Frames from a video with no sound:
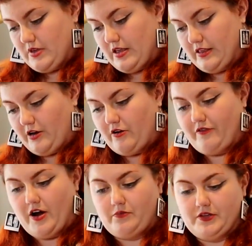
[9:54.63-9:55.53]
and like her
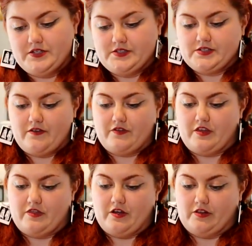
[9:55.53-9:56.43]
fireplace and stuff, and
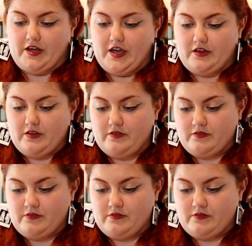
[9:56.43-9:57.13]
then they'll like,